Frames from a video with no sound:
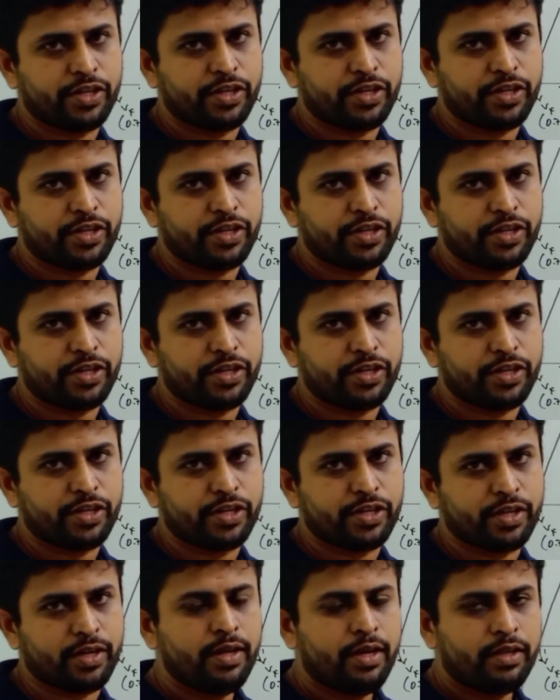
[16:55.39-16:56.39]
So
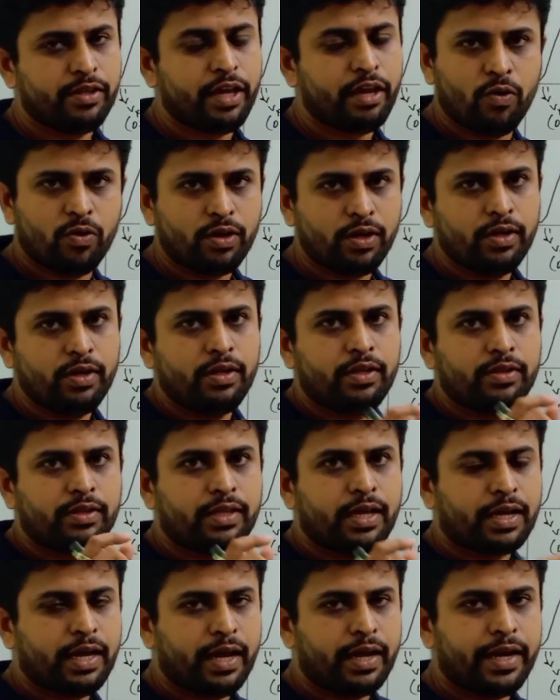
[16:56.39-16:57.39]
the
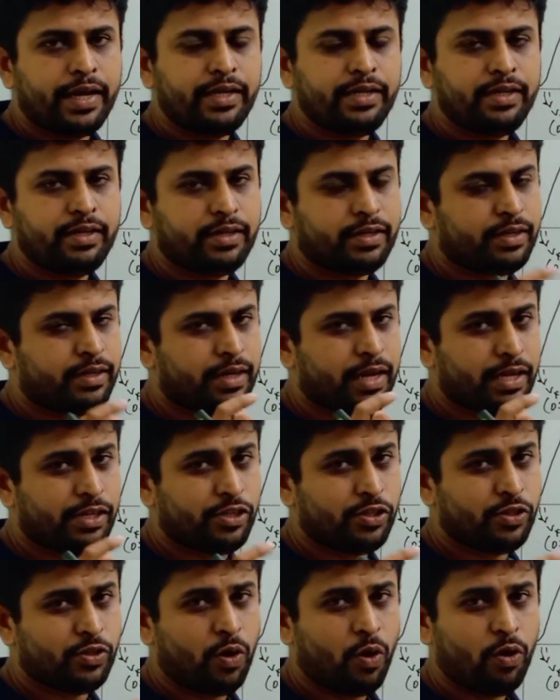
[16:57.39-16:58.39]
current does not
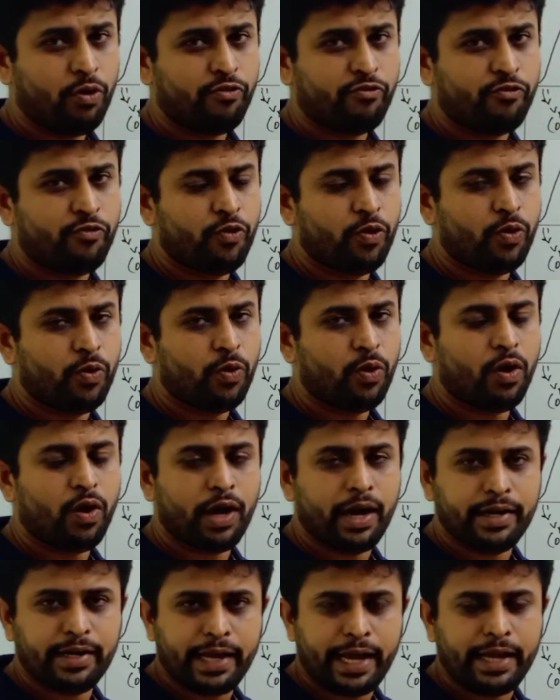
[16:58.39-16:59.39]
flow at any
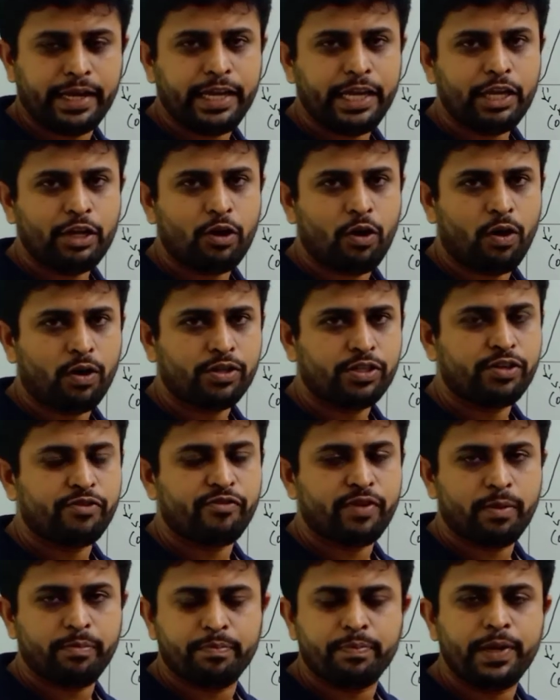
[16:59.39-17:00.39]
cost from P to
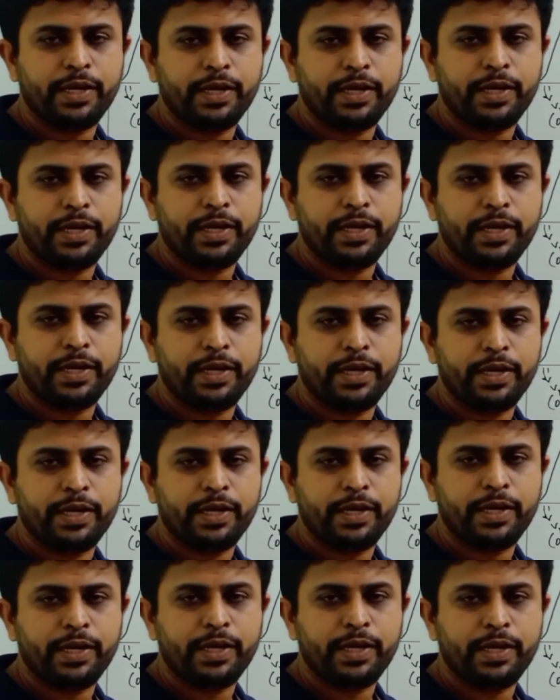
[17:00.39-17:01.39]
N. The
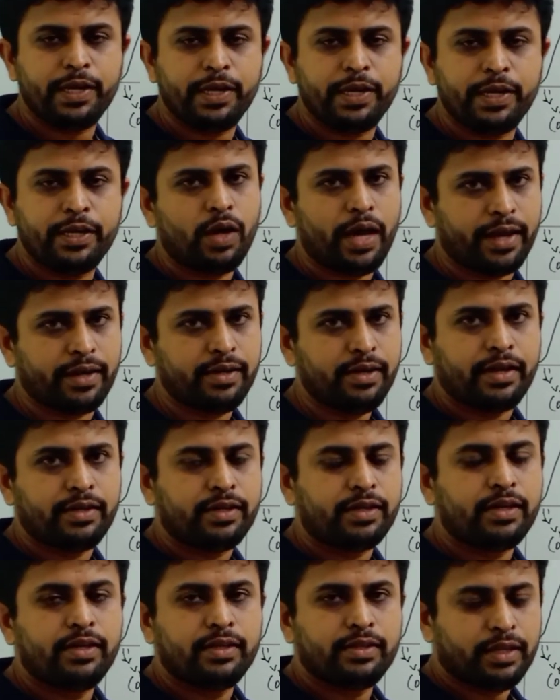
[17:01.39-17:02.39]
width of the
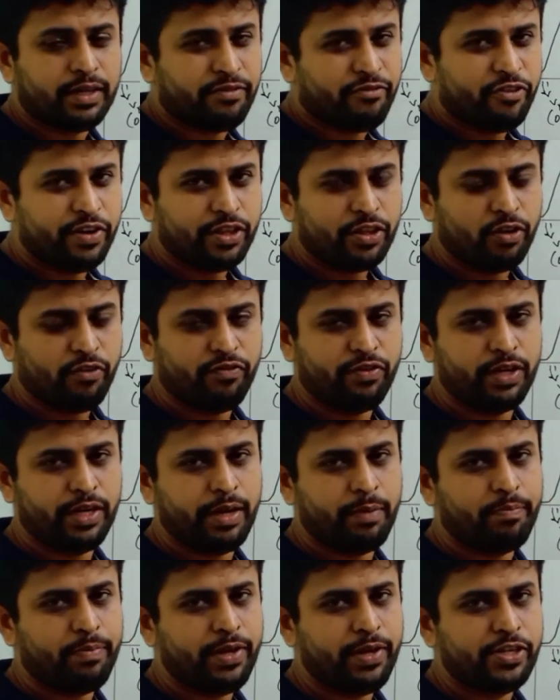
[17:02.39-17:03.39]
depletion layer gets
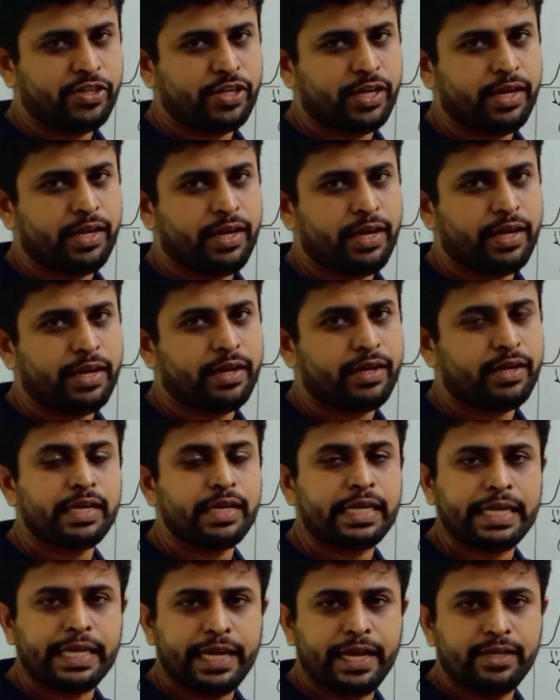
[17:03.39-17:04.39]
expanded
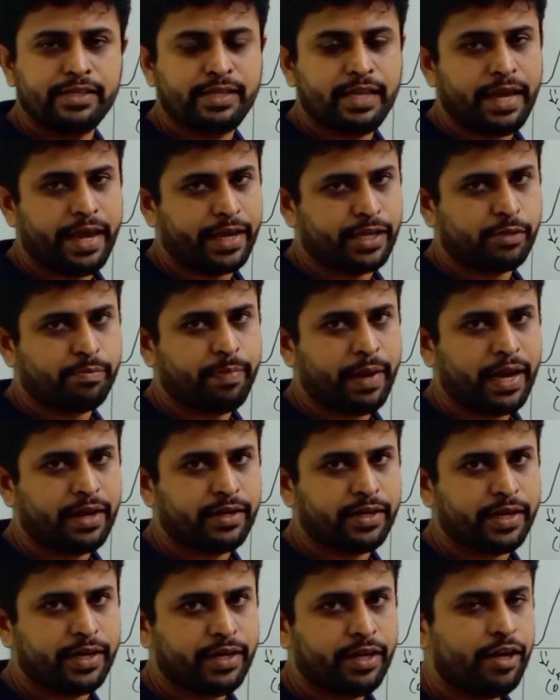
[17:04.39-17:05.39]
finally,
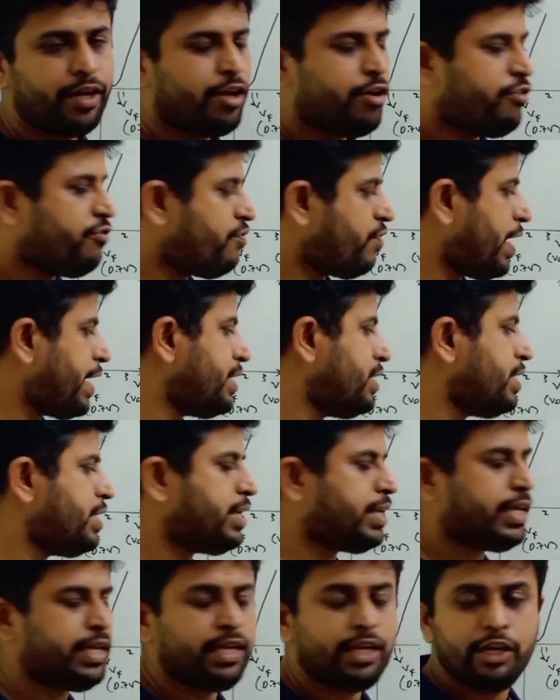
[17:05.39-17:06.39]
which leads
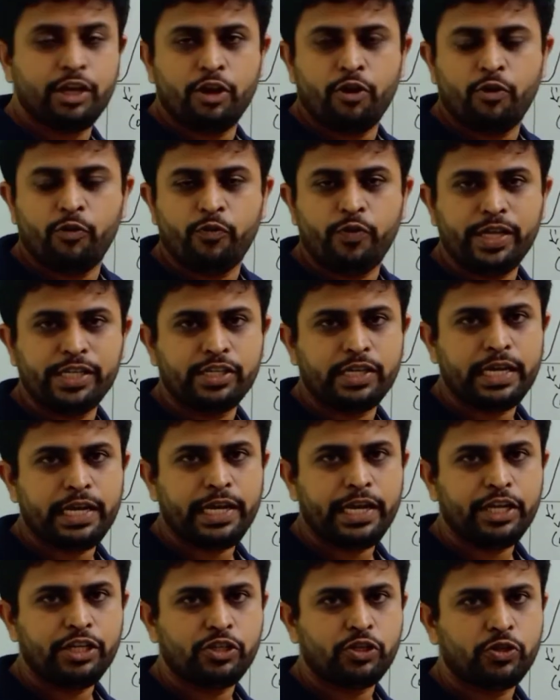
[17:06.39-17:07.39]
to zero current
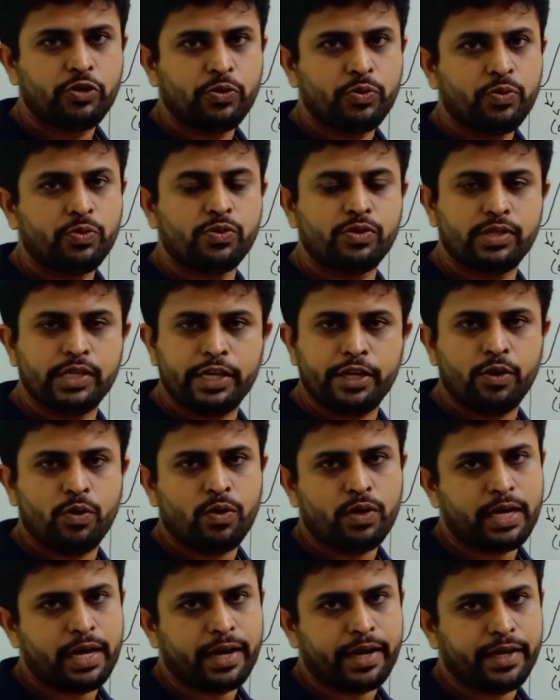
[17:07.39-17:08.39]
from P to
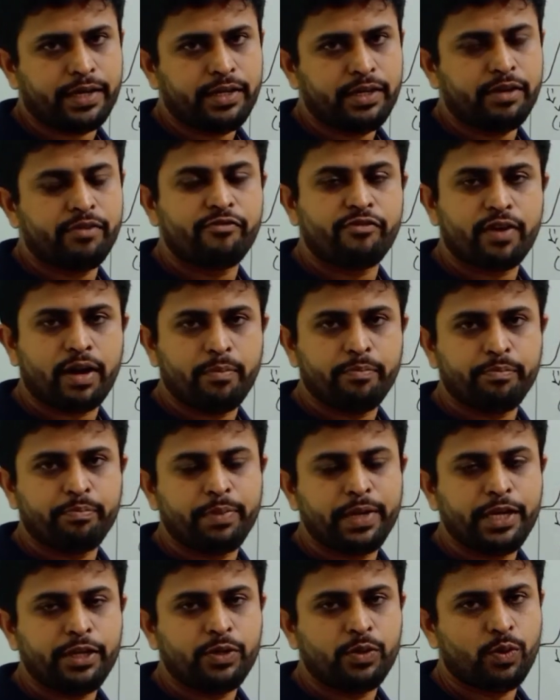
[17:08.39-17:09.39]
N, or we
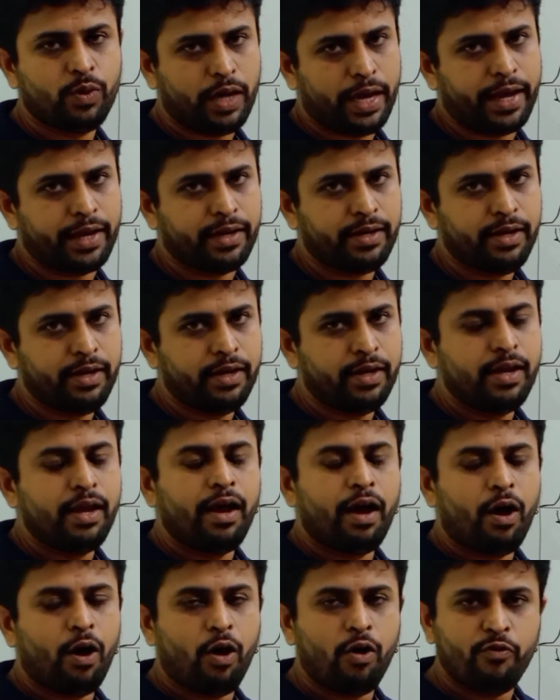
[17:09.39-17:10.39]
can say
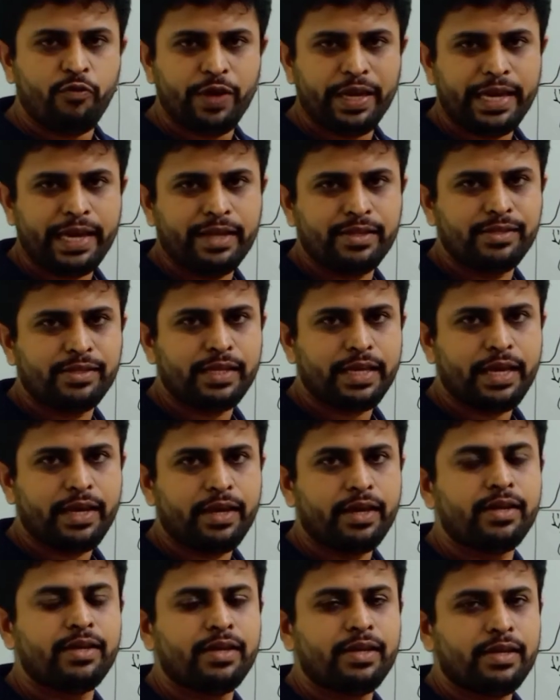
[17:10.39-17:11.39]
some
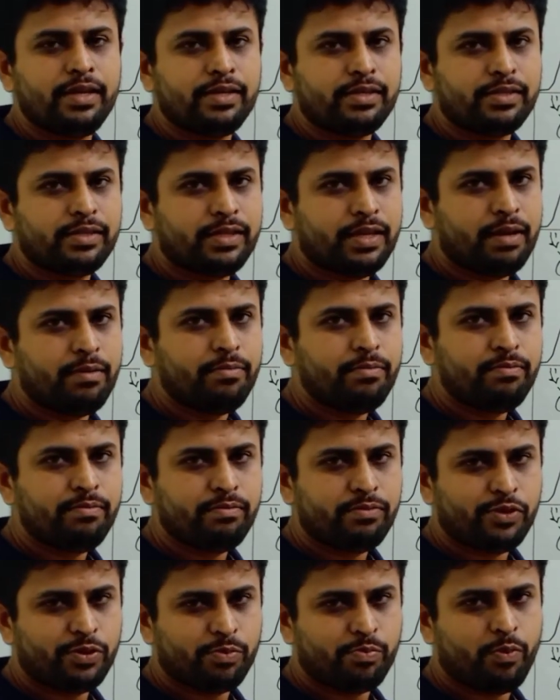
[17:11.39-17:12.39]
small negligible
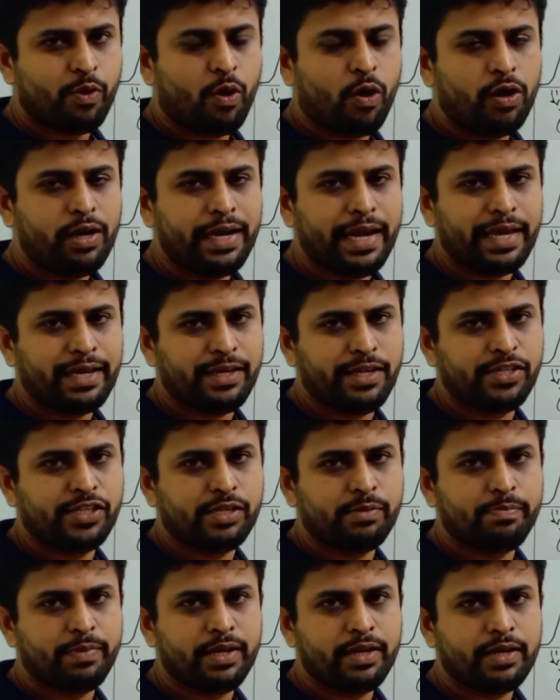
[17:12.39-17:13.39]
current which will
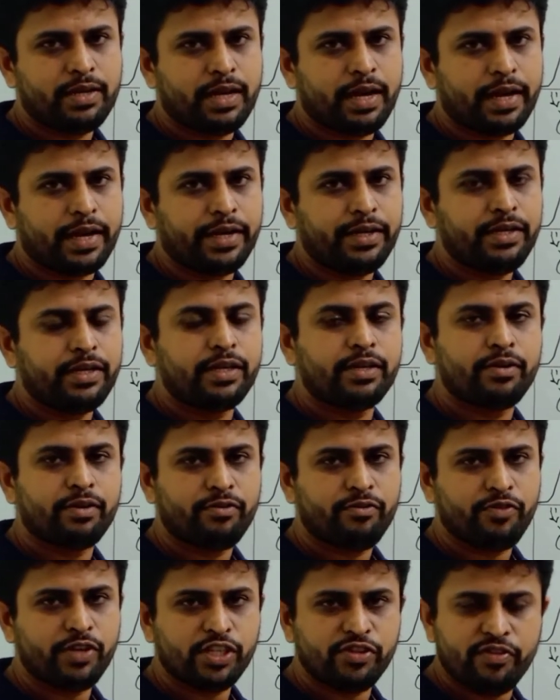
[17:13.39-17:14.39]
be flowing
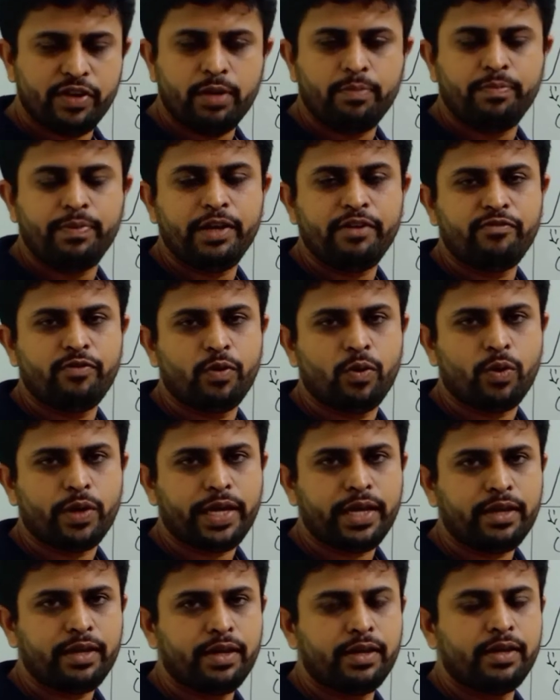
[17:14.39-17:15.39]
from P to
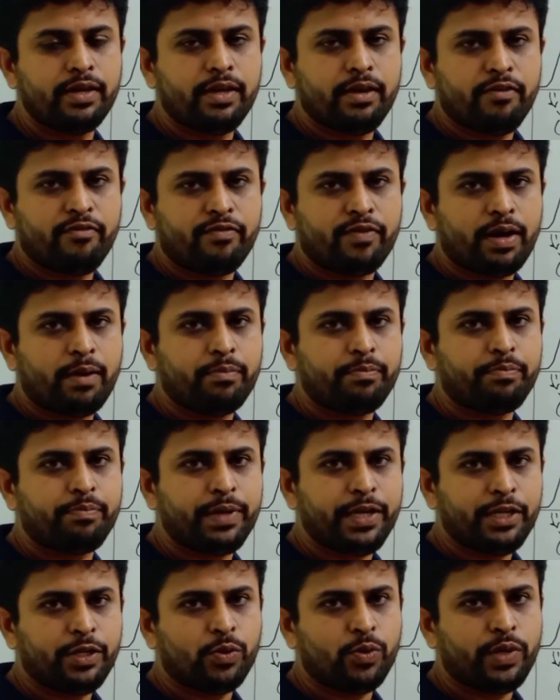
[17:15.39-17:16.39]
N due to
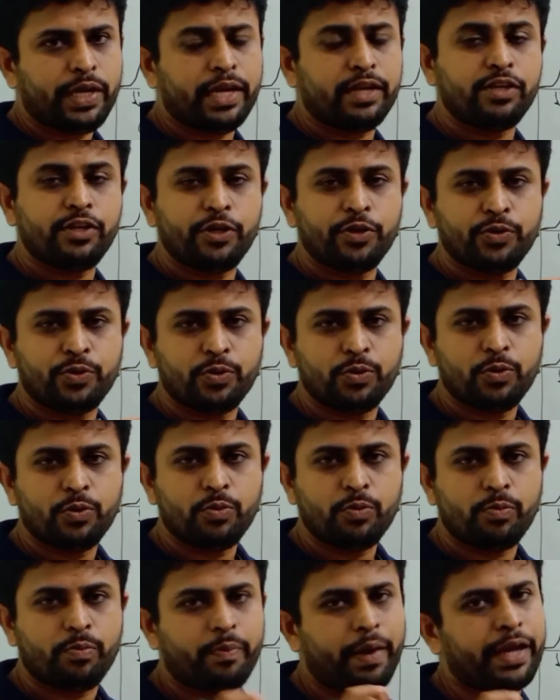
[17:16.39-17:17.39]
minority charge
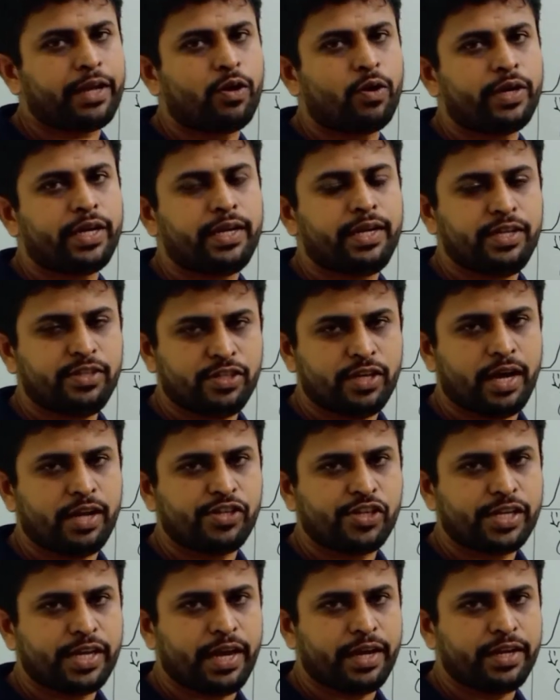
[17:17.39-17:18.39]
carriers, and we
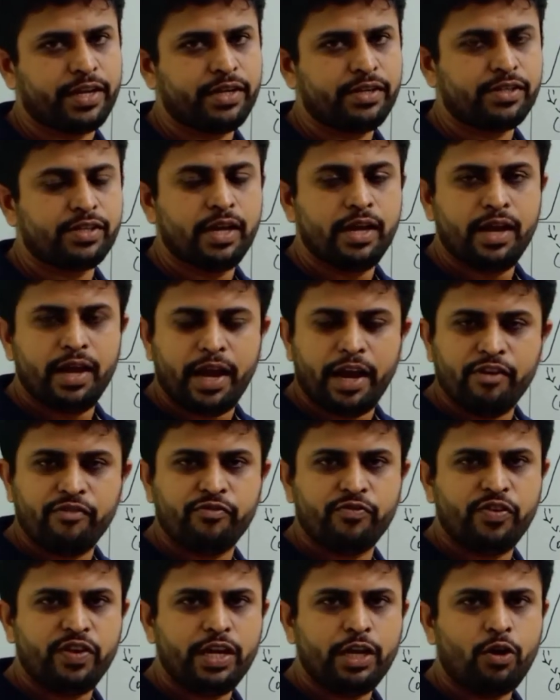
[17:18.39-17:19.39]
call that current
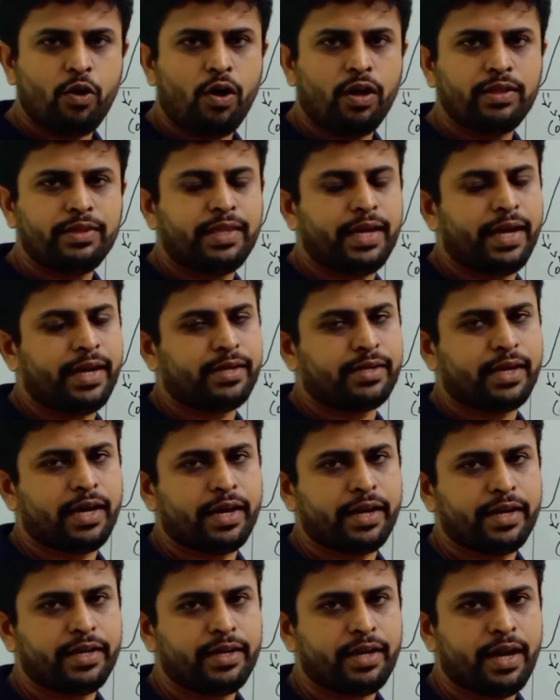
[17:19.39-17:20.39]
as
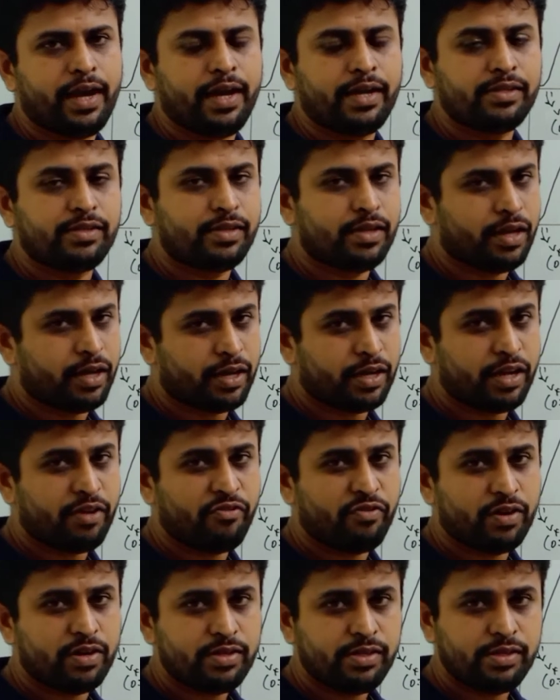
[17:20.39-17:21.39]
reverse
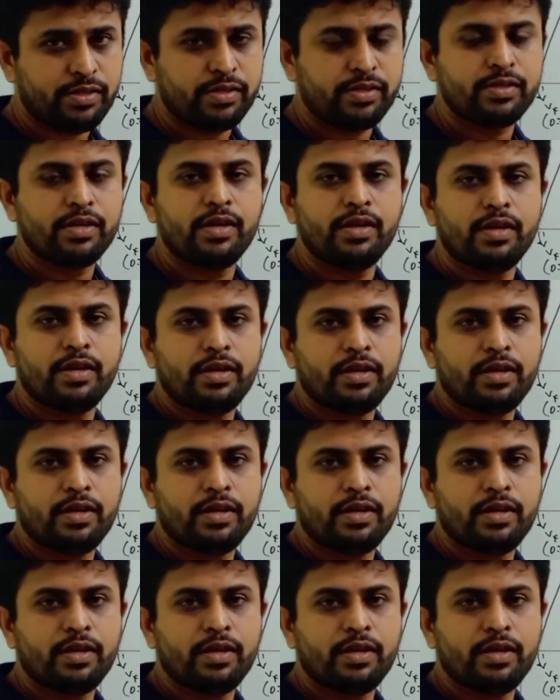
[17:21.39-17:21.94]
current,